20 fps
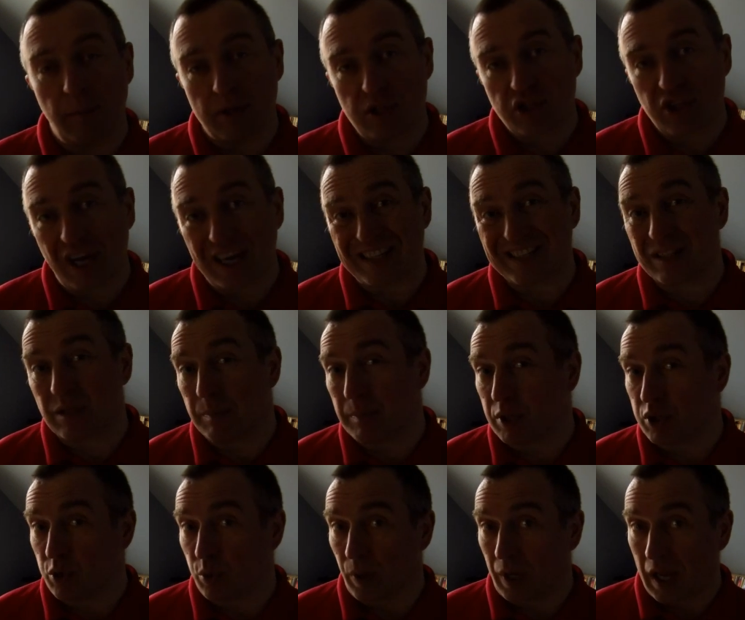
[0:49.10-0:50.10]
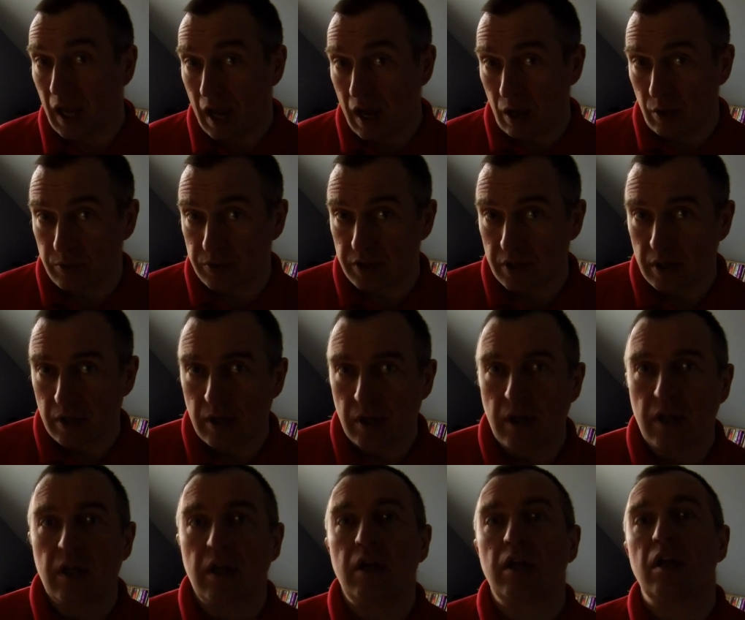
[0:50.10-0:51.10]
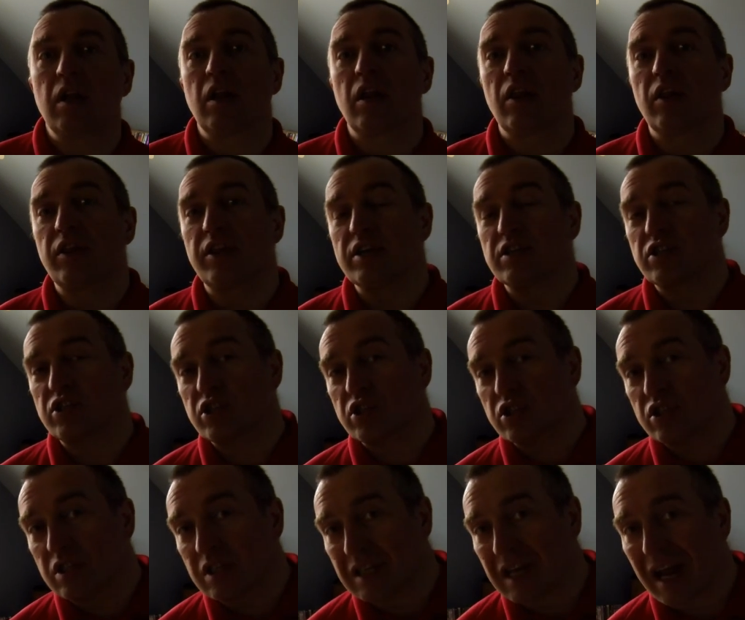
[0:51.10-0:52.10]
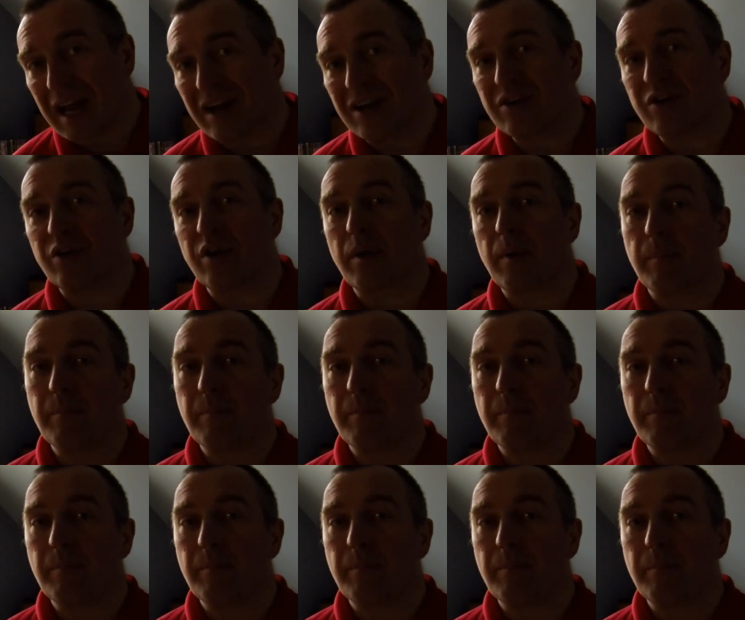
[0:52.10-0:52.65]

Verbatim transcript: much takes them into account. The standard